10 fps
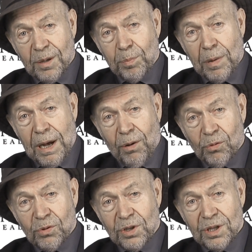
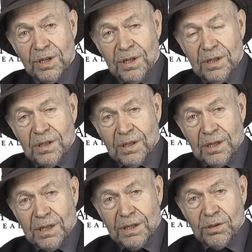about
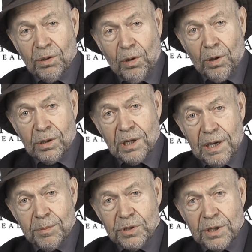uh, the long
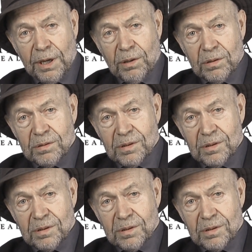time scale.